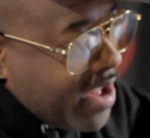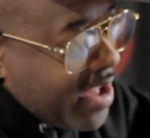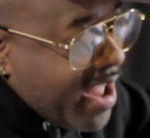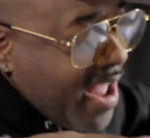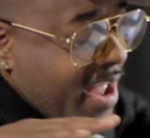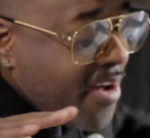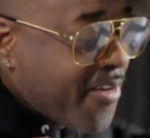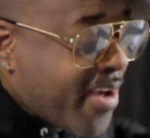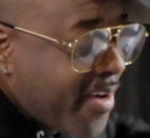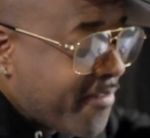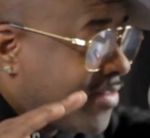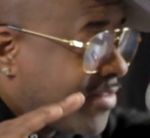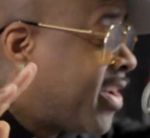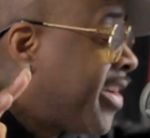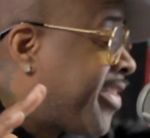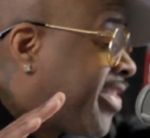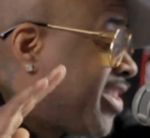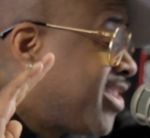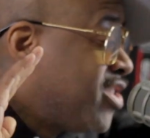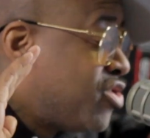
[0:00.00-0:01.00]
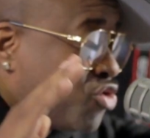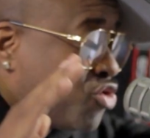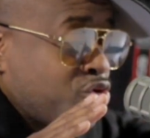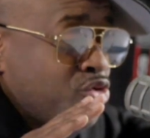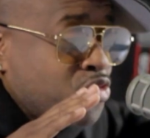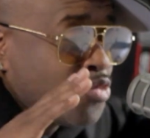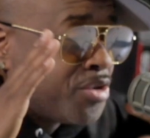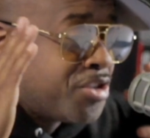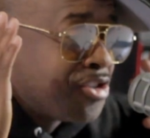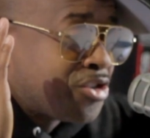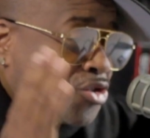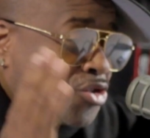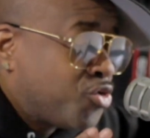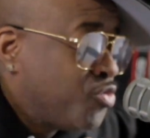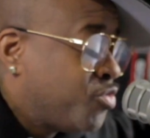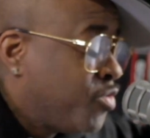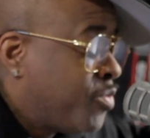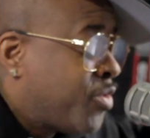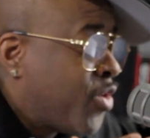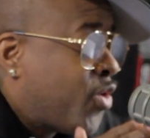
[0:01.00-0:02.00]
have nothing to do with the
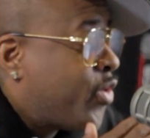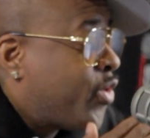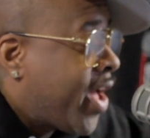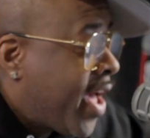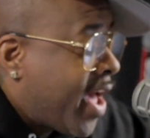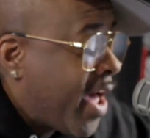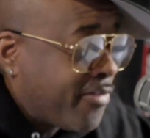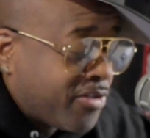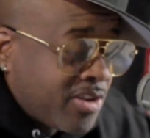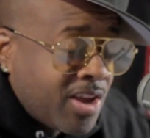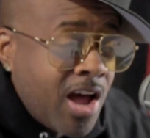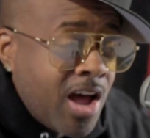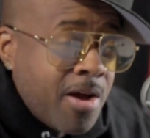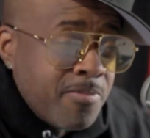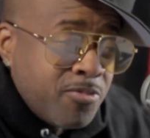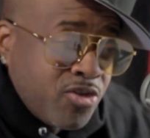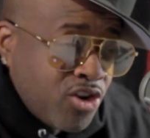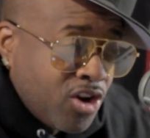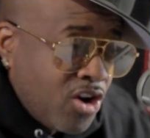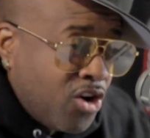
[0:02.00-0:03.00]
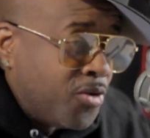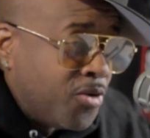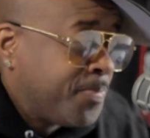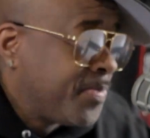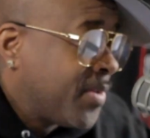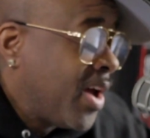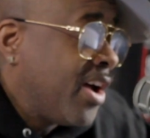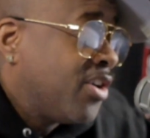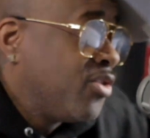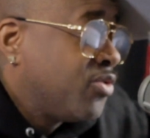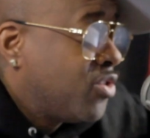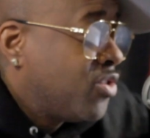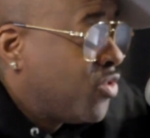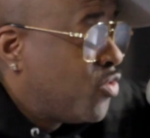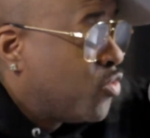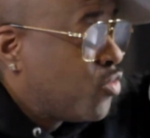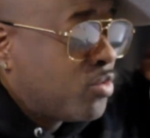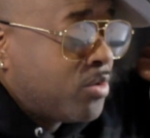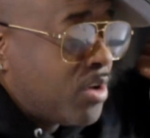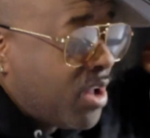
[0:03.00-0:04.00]
Super Bowl halftime show. I don't
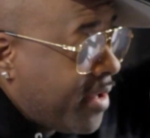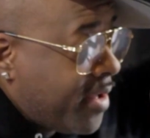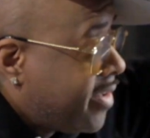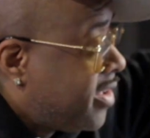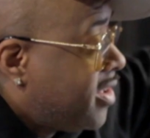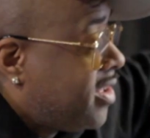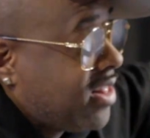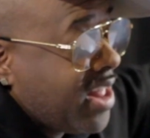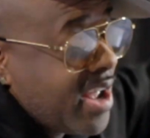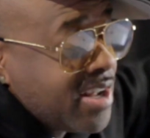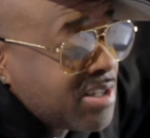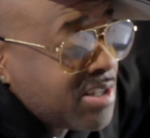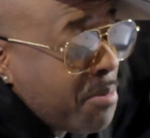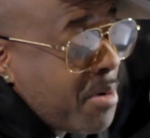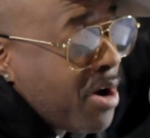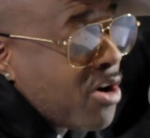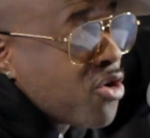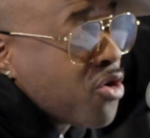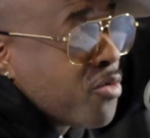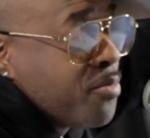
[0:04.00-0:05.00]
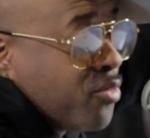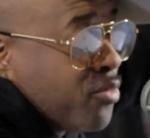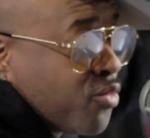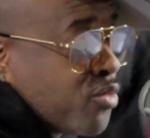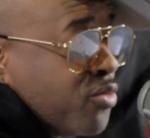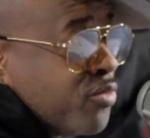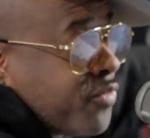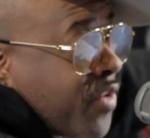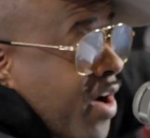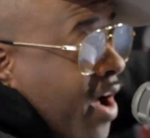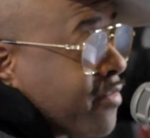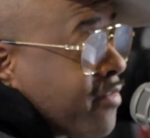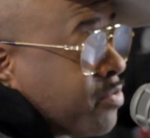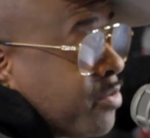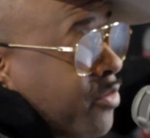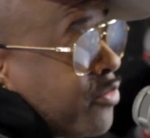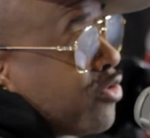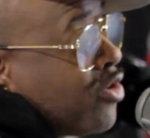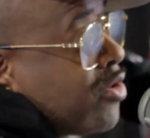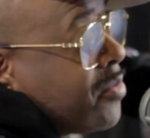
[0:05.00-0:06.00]
know. Last time I heard Maroon 5's
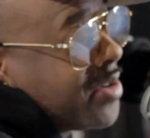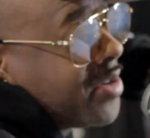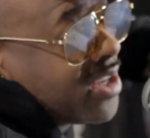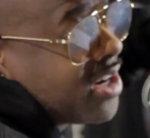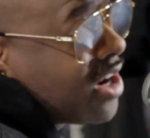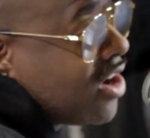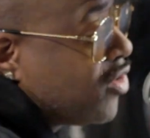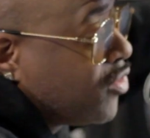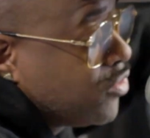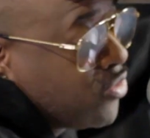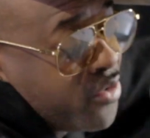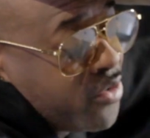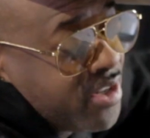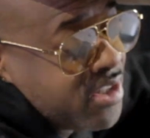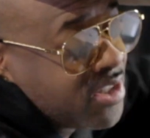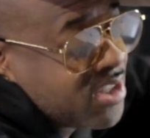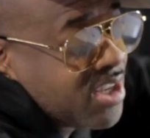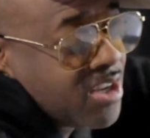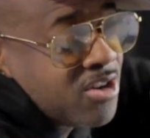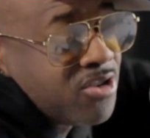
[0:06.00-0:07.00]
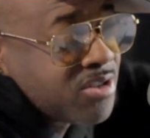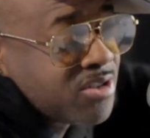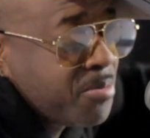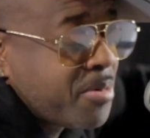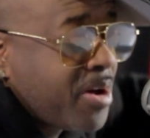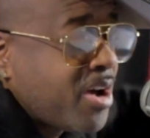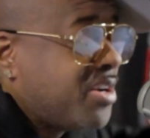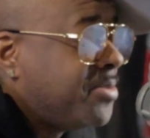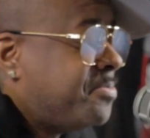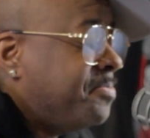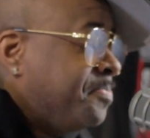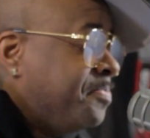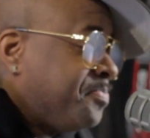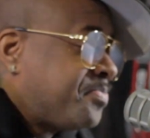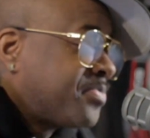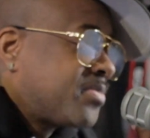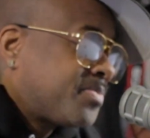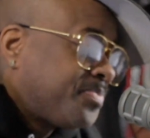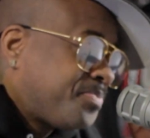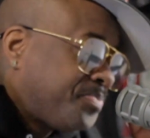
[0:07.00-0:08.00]
performing, and I don't know anything else about it.
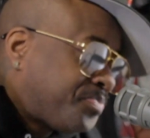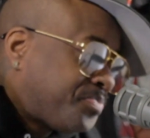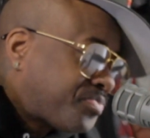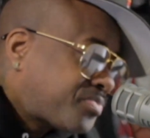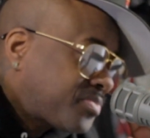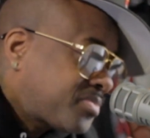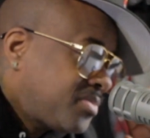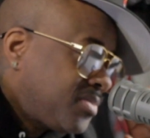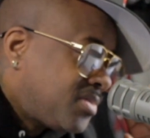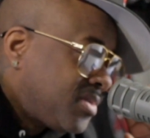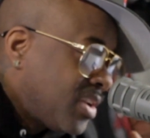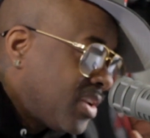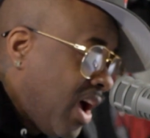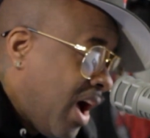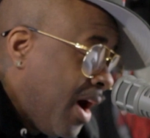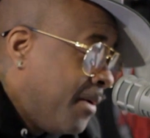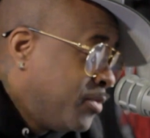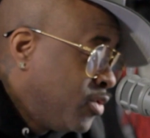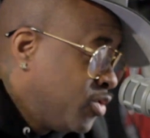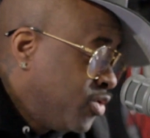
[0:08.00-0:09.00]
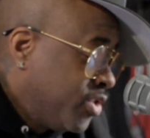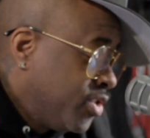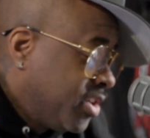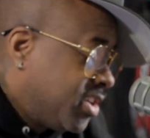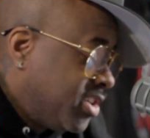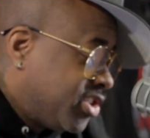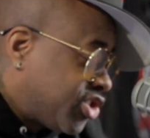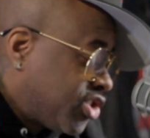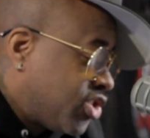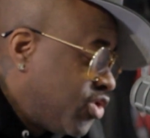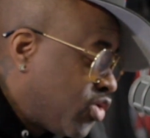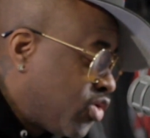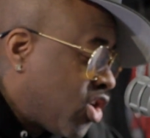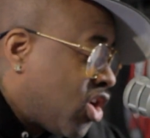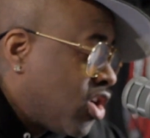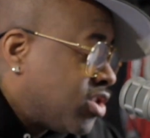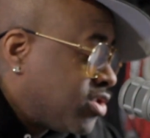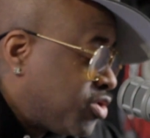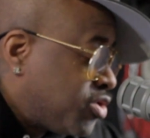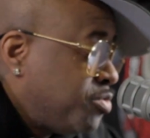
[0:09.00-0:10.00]
I'm doing a show
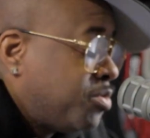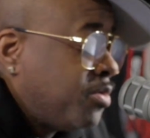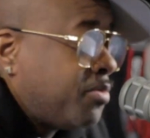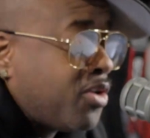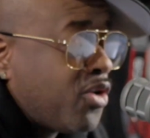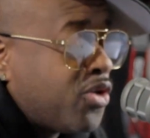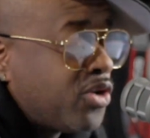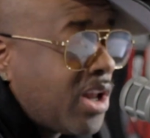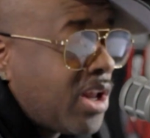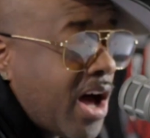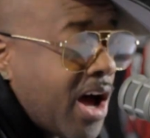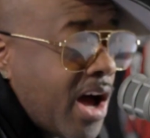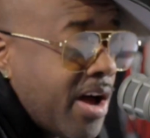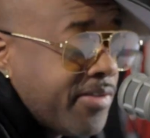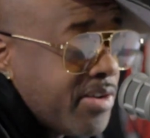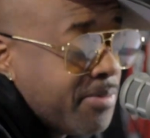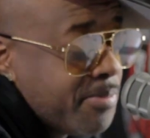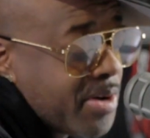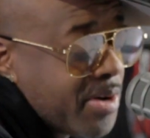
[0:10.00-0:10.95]
called Super Bowl Live, and